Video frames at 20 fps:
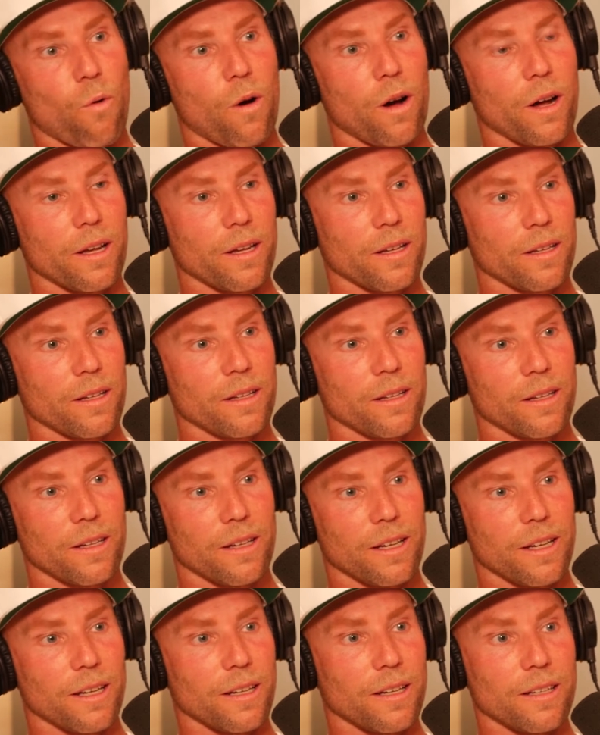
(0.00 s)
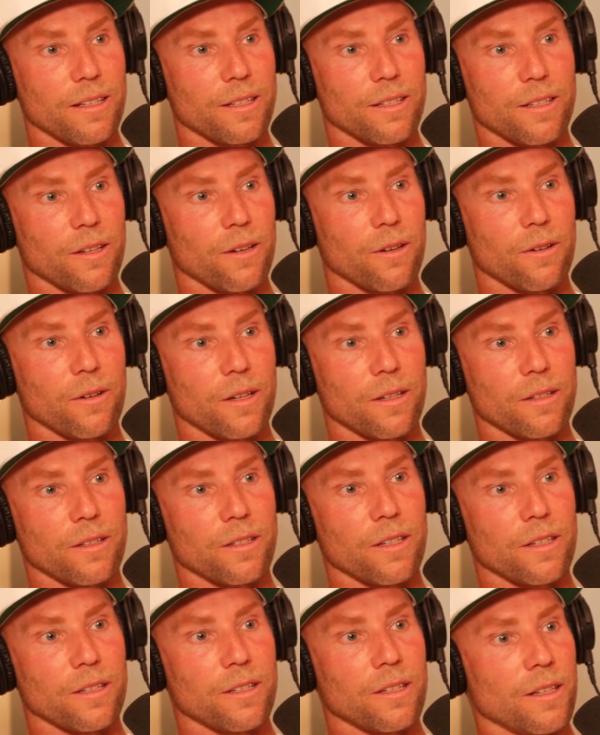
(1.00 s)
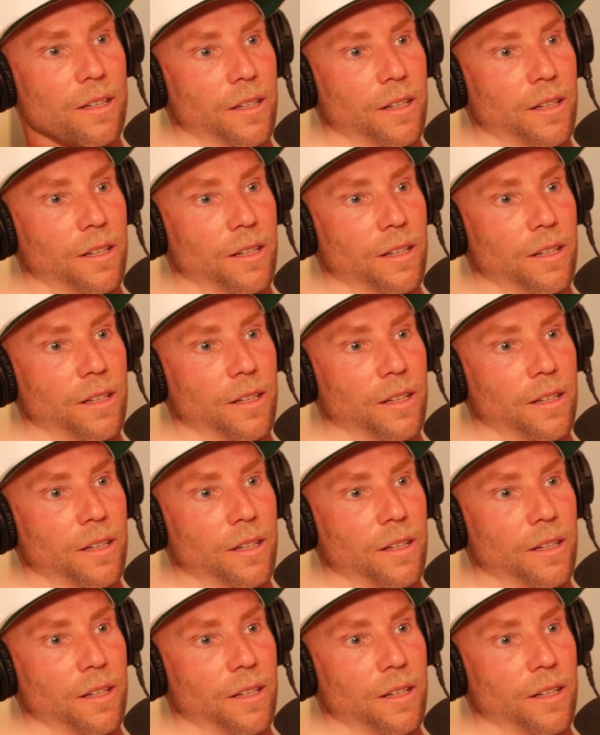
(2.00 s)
why it is, and it's just